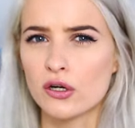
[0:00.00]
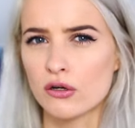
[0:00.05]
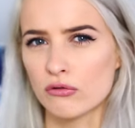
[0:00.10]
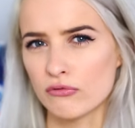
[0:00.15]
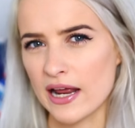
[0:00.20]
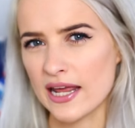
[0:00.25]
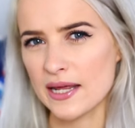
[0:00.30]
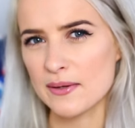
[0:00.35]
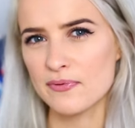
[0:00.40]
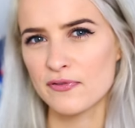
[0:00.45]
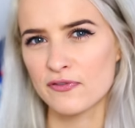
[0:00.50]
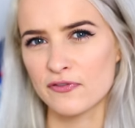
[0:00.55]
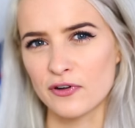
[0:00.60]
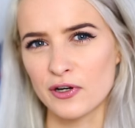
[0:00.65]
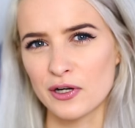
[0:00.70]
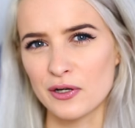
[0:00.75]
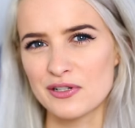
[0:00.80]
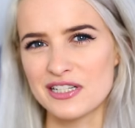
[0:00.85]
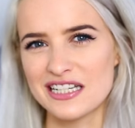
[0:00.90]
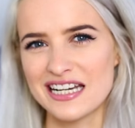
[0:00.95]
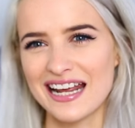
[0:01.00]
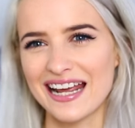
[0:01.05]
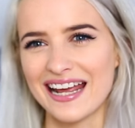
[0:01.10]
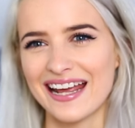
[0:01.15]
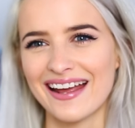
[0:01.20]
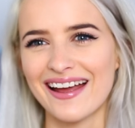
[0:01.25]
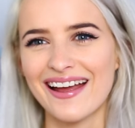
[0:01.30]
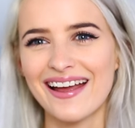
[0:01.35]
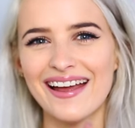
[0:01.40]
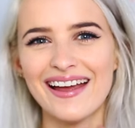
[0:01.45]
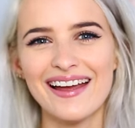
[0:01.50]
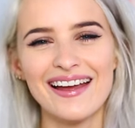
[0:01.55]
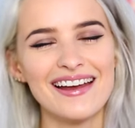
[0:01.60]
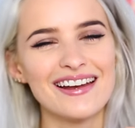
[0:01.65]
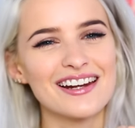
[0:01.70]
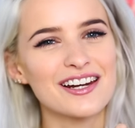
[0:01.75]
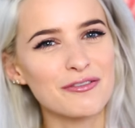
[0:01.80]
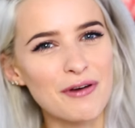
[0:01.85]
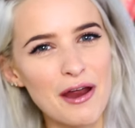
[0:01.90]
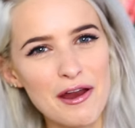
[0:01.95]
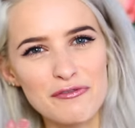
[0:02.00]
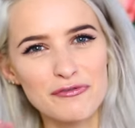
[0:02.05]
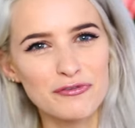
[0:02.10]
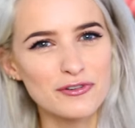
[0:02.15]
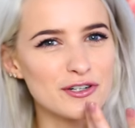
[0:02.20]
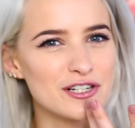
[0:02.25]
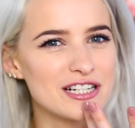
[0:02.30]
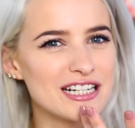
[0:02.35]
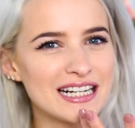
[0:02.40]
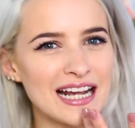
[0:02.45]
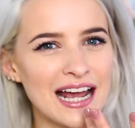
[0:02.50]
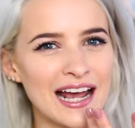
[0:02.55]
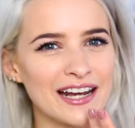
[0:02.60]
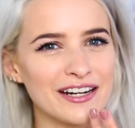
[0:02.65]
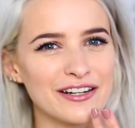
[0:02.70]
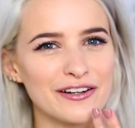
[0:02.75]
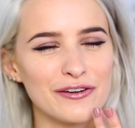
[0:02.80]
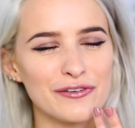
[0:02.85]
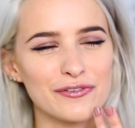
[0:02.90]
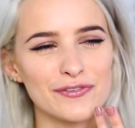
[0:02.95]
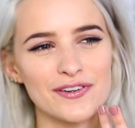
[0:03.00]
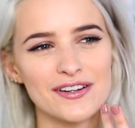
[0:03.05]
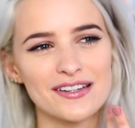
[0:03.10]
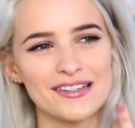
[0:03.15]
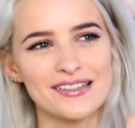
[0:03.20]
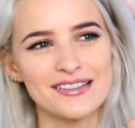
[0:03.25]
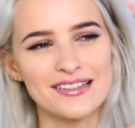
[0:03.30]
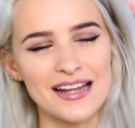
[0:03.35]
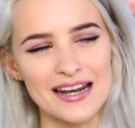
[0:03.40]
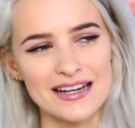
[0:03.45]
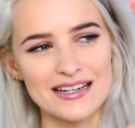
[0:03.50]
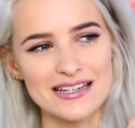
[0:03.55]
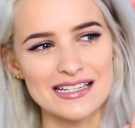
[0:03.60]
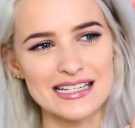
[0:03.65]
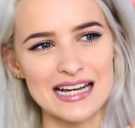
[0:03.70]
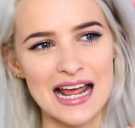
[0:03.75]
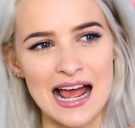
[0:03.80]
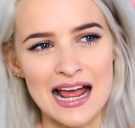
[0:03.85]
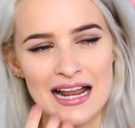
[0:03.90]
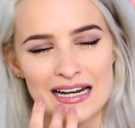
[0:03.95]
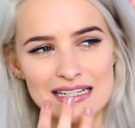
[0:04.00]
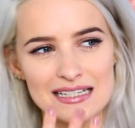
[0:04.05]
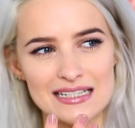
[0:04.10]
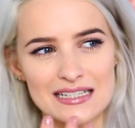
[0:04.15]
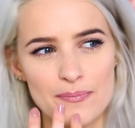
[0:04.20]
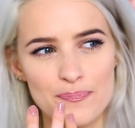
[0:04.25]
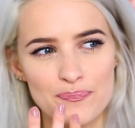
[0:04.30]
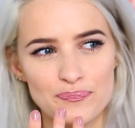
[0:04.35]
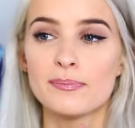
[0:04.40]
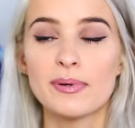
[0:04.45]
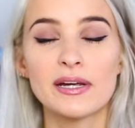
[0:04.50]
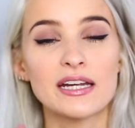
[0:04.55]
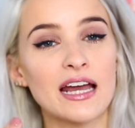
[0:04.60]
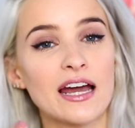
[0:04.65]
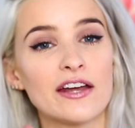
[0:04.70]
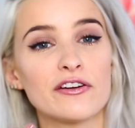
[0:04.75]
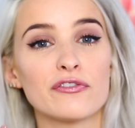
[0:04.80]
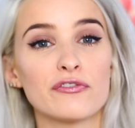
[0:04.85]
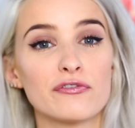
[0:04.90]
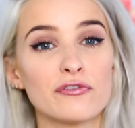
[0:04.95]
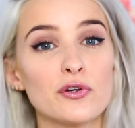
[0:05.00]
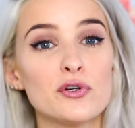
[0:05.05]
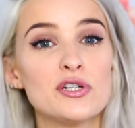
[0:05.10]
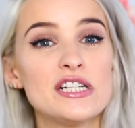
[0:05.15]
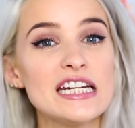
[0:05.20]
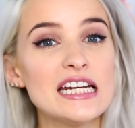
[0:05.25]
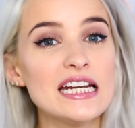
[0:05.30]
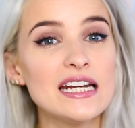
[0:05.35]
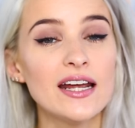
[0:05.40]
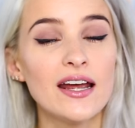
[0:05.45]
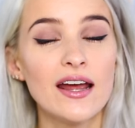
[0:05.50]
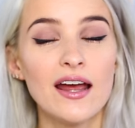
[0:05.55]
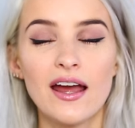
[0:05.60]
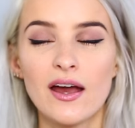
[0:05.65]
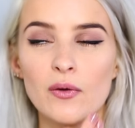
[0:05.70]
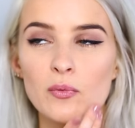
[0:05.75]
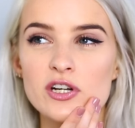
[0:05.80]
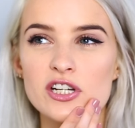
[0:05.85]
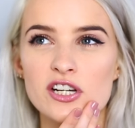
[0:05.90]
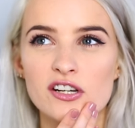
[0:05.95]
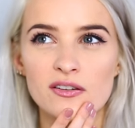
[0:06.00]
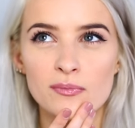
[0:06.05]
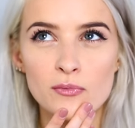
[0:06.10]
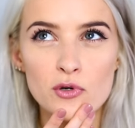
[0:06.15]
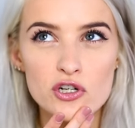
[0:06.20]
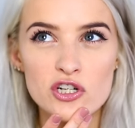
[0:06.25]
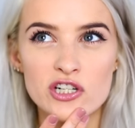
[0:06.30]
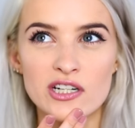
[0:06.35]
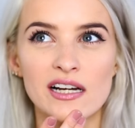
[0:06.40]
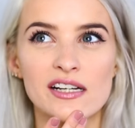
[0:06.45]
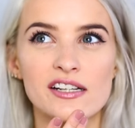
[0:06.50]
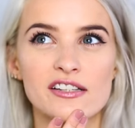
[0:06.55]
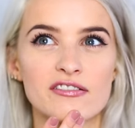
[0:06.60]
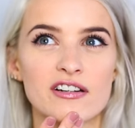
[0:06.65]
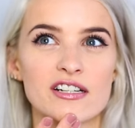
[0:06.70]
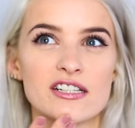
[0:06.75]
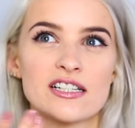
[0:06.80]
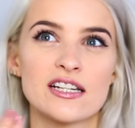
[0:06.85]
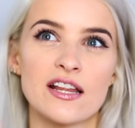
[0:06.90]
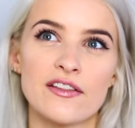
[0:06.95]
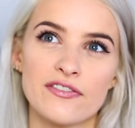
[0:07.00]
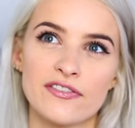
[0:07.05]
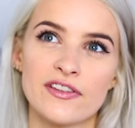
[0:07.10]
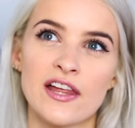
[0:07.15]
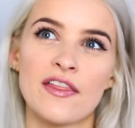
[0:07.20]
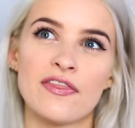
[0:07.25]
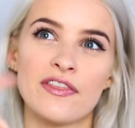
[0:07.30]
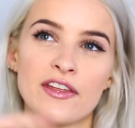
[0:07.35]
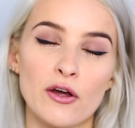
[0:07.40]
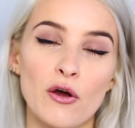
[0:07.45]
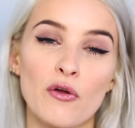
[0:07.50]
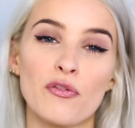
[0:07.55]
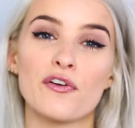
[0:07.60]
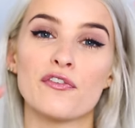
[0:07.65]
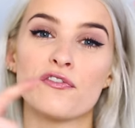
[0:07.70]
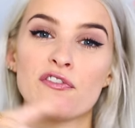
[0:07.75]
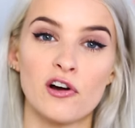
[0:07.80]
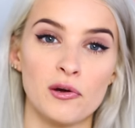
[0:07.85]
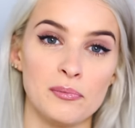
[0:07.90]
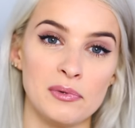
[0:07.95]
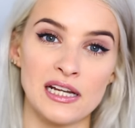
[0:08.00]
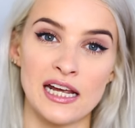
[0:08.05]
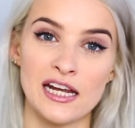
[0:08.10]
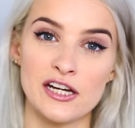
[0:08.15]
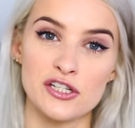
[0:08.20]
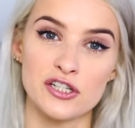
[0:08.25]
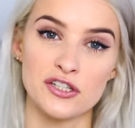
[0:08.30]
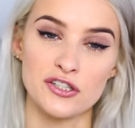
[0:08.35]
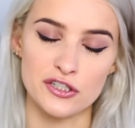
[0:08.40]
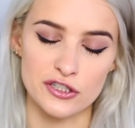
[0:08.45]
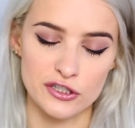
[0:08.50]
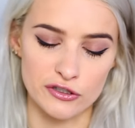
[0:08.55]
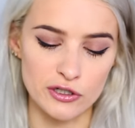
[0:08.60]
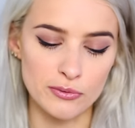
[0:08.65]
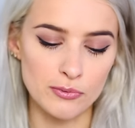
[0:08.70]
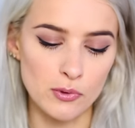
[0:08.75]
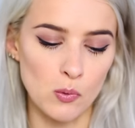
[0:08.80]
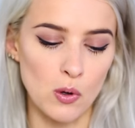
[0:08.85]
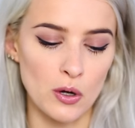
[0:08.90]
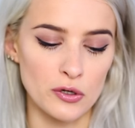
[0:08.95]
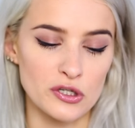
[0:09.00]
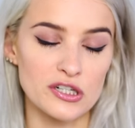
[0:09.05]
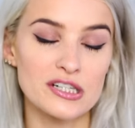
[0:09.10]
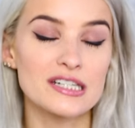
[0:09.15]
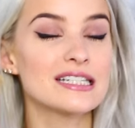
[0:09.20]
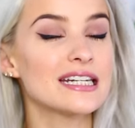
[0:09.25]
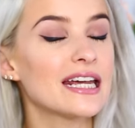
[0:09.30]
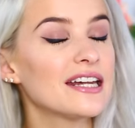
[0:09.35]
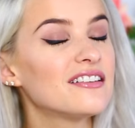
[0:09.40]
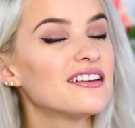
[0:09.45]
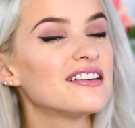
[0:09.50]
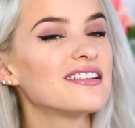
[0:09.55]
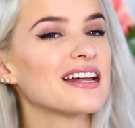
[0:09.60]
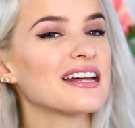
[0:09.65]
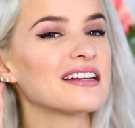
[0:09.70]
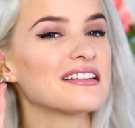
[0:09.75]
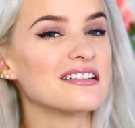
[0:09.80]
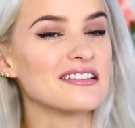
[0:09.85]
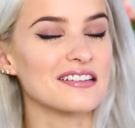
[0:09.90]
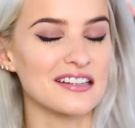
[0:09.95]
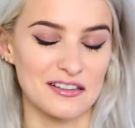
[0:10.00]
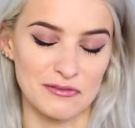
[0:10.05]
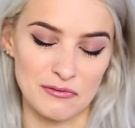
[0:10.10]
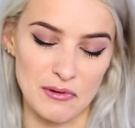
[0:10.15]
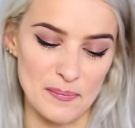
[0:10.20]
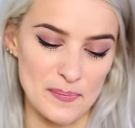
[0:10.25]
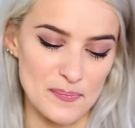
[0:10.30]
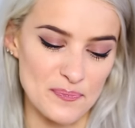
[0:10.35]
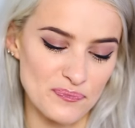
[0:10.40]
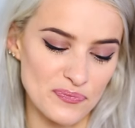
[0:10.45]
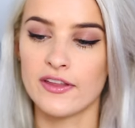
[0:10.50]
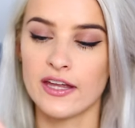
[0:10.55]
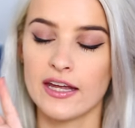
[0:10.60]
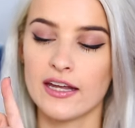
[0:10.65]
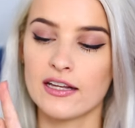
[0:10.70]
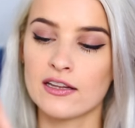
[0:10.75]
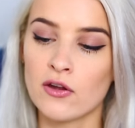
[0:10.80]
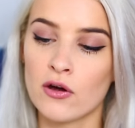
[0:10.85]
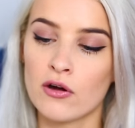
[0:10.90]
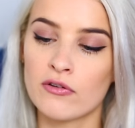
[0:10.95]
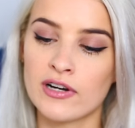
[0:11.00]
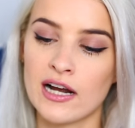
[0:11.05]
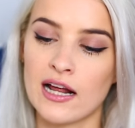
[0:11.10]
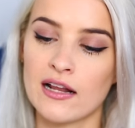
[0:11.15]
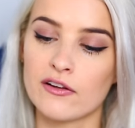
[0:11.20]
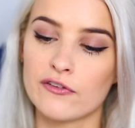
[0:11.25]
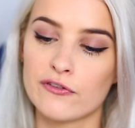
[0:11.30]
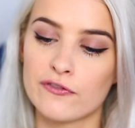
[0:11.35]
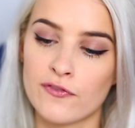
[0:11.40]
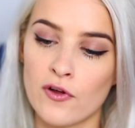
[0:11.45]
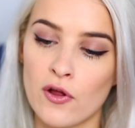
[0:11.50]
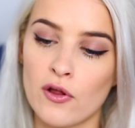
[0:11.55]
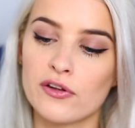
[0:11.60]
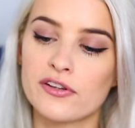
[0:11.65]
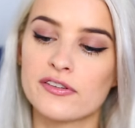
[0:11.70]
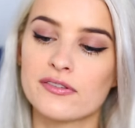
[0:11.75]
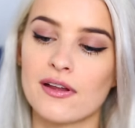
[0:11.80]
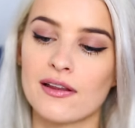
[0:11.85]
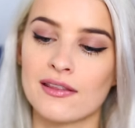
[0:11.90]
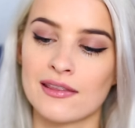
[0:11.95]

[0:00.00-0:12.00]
grapefruity kind of scent, and it's a bit kind of fruity, which is much nicer actually than the other formulations. So number 1 doesn't taste as nice as this one. The L'Oreal False